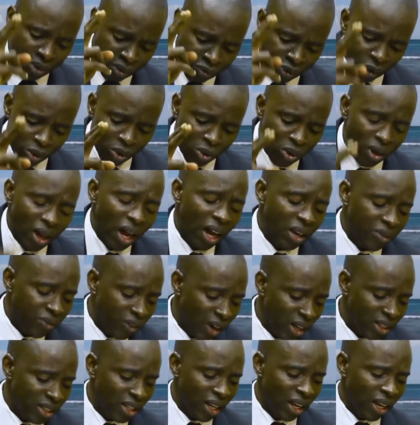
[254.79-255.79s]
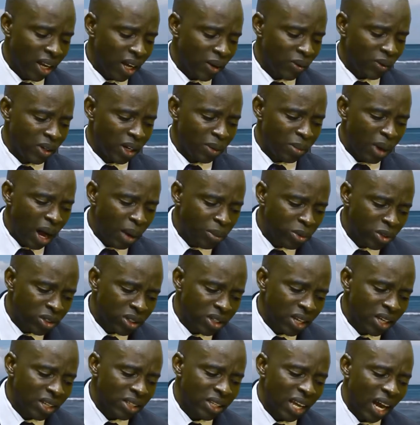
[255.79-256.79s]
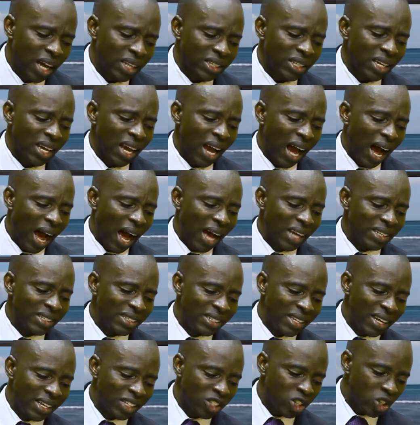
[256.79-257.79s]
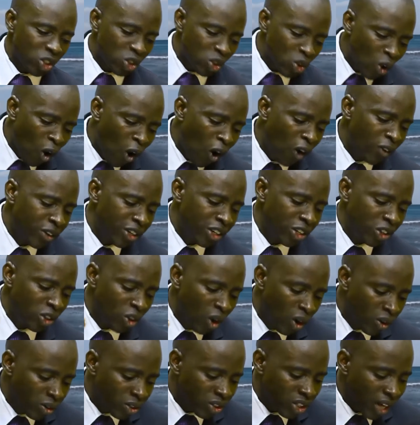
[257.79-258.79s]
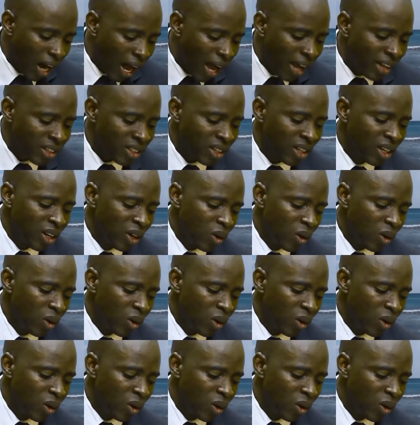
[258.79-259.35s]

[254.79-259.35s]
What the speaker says: If you look at verse 11, the Bible says that as they saw the young child